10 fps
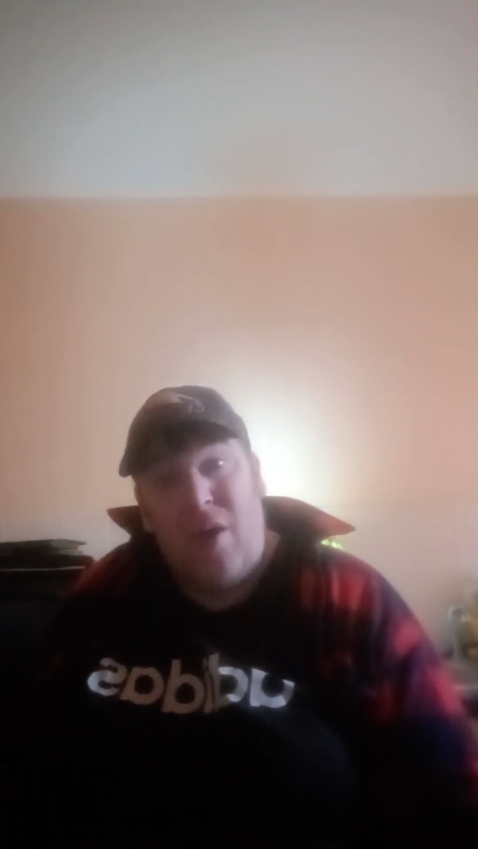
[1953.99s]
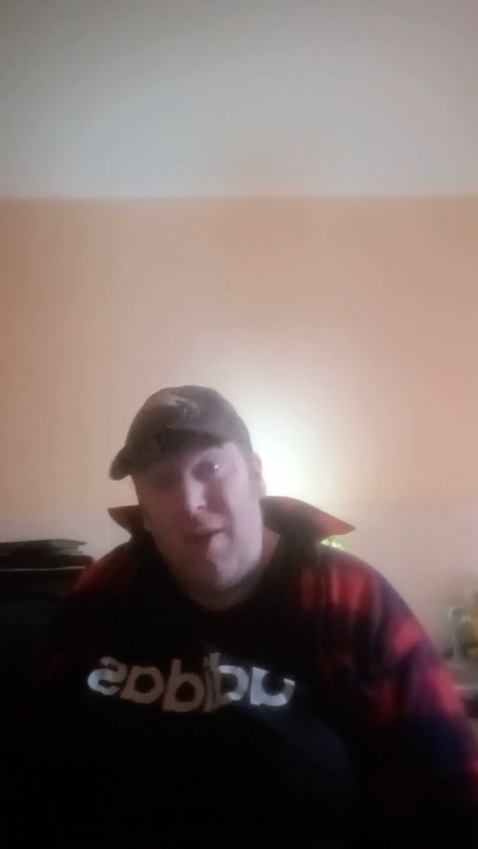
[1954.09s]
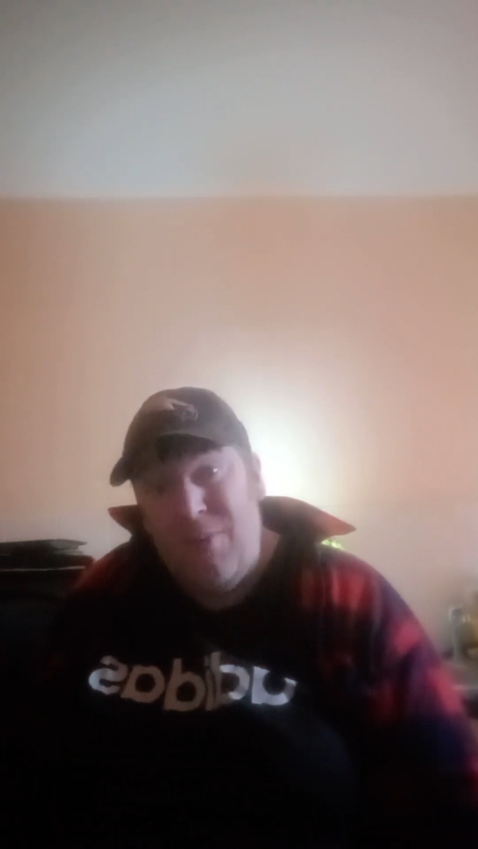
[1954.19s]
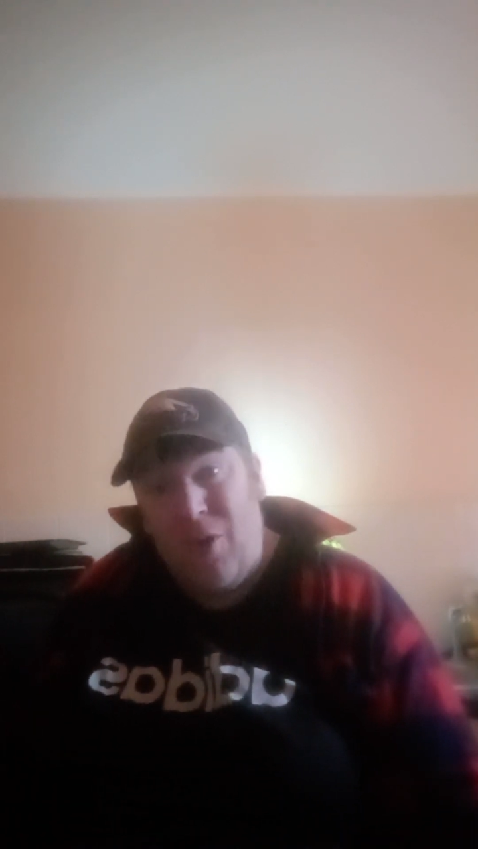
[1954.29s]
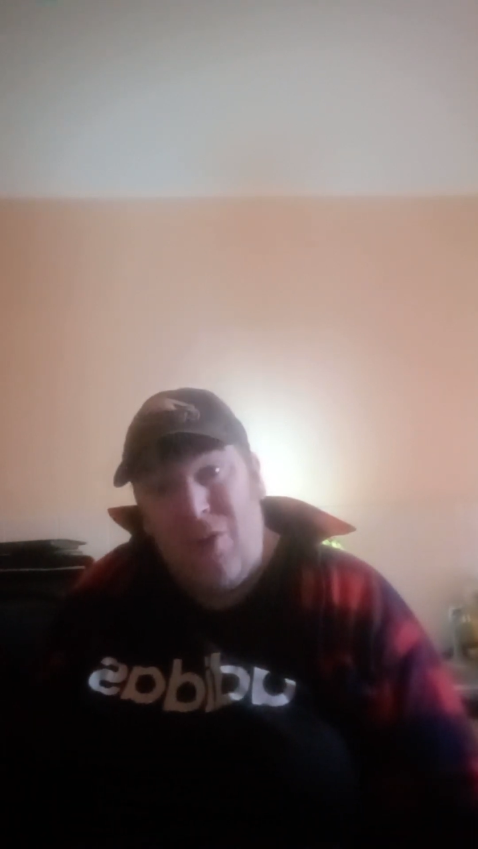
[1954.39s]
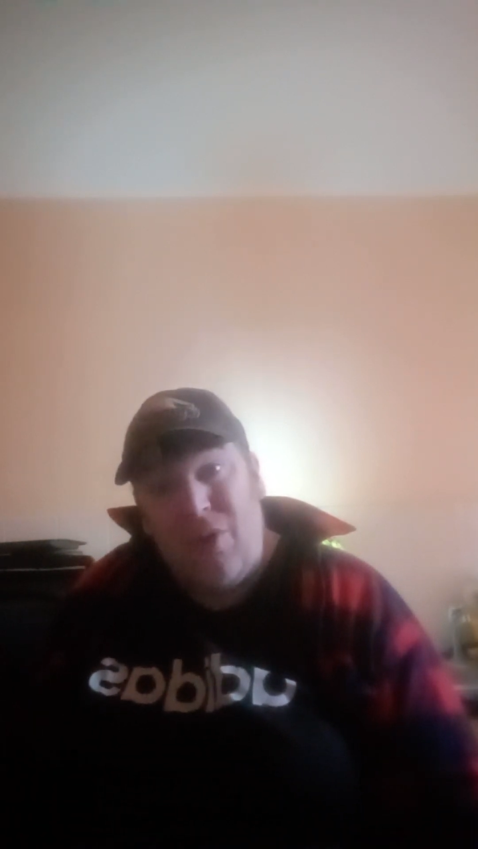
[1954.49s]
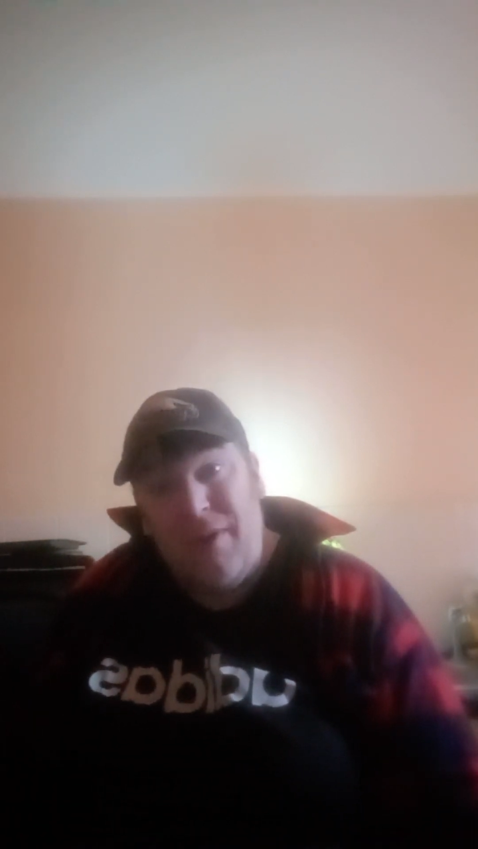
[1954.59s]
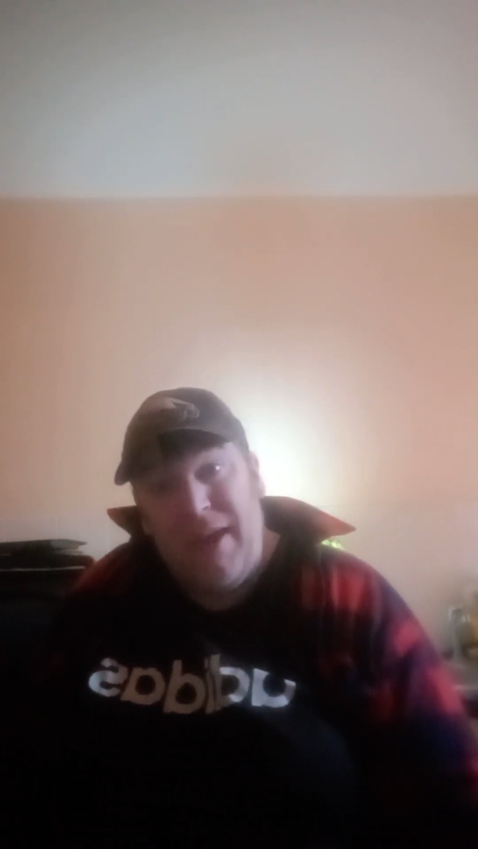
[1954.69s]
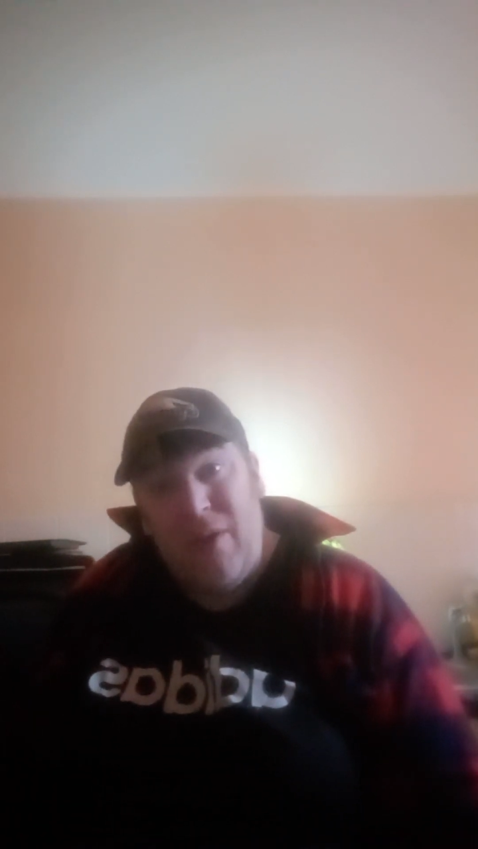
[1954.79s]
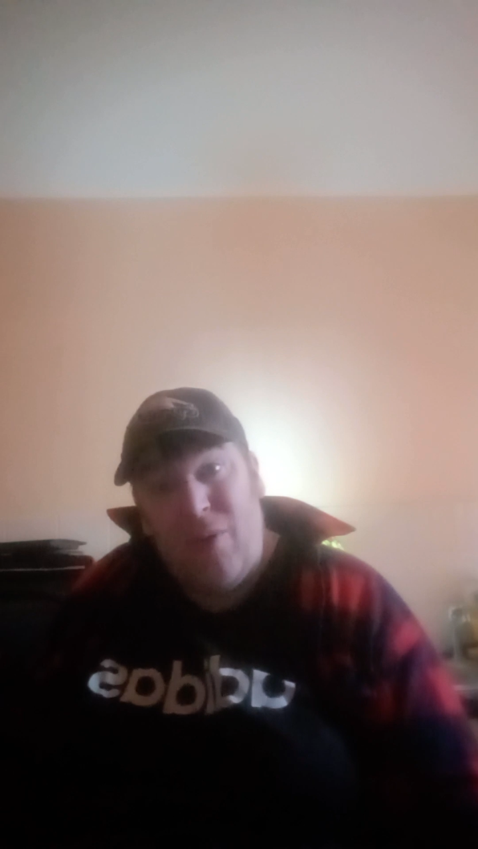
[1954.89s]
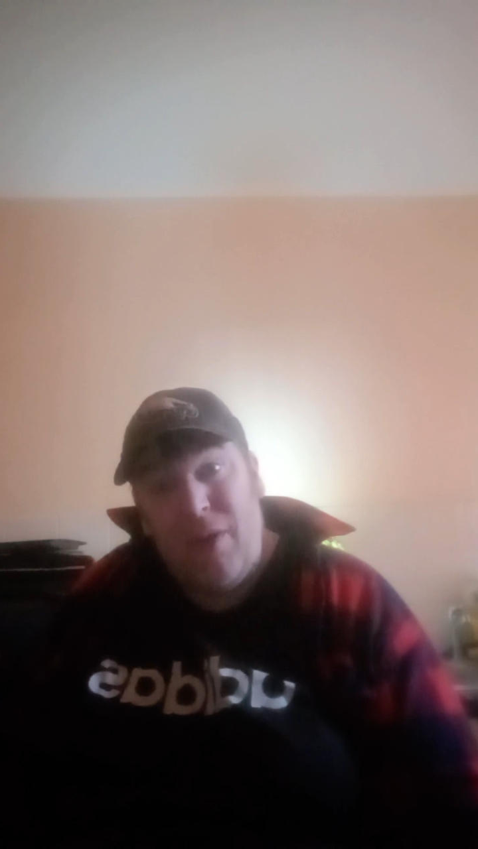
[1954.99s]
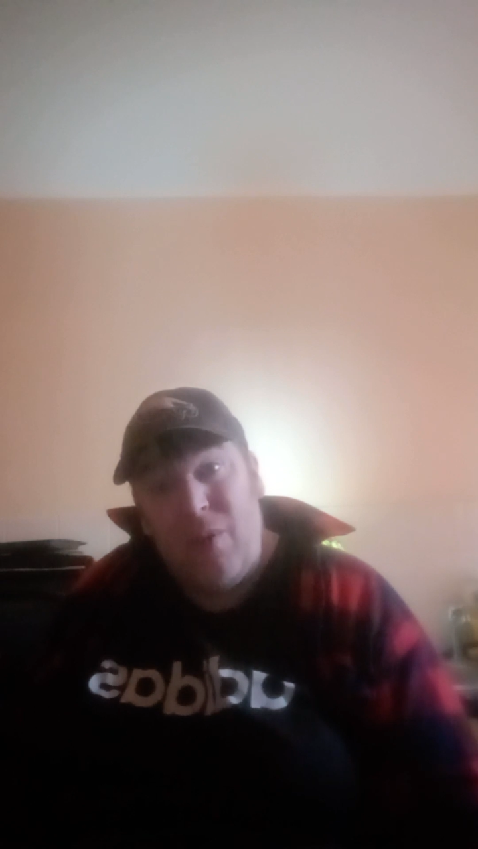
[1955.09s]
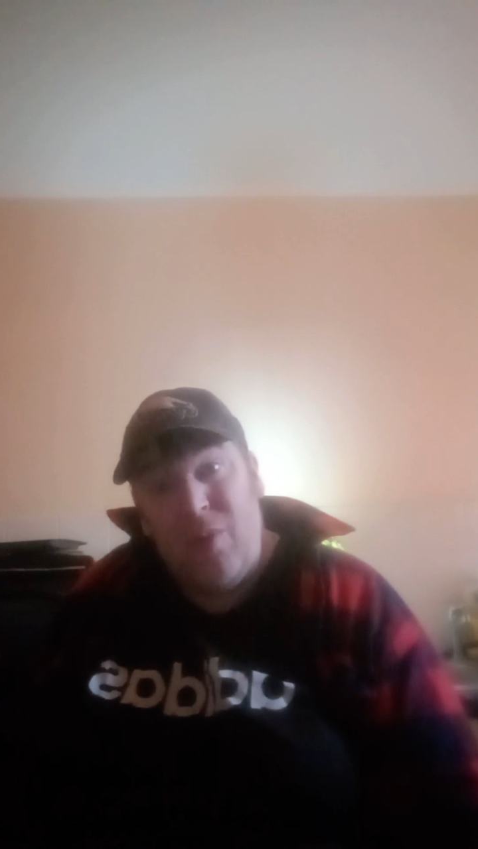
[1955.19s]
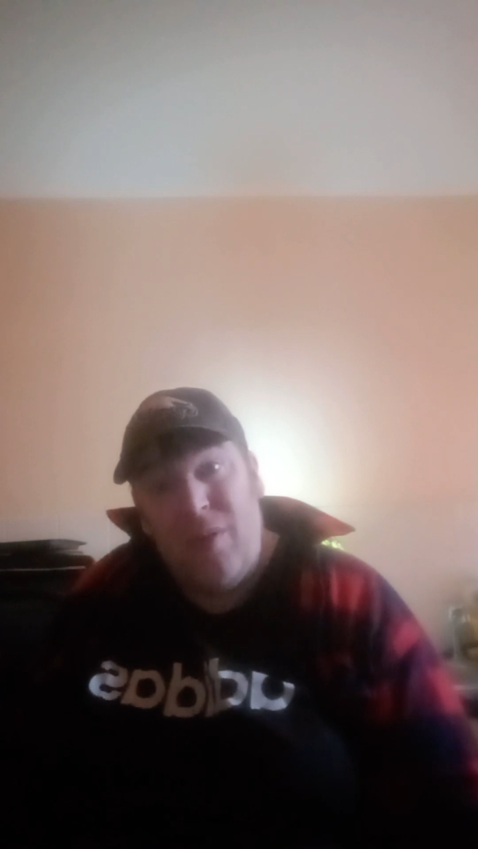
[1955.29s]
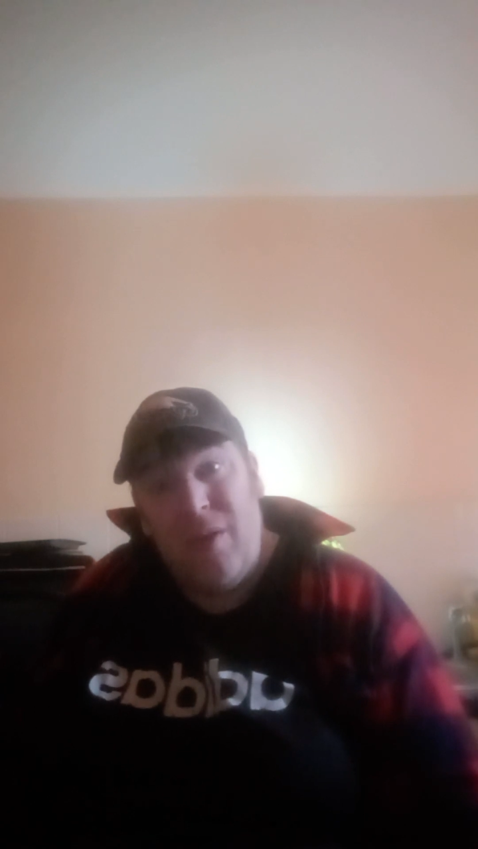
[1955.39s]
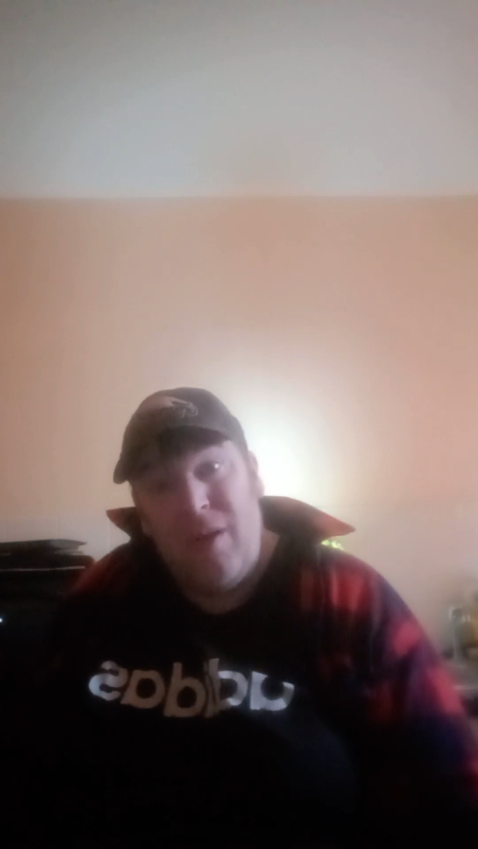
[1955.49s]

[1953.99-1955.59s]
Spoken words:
I'm not cooking oil.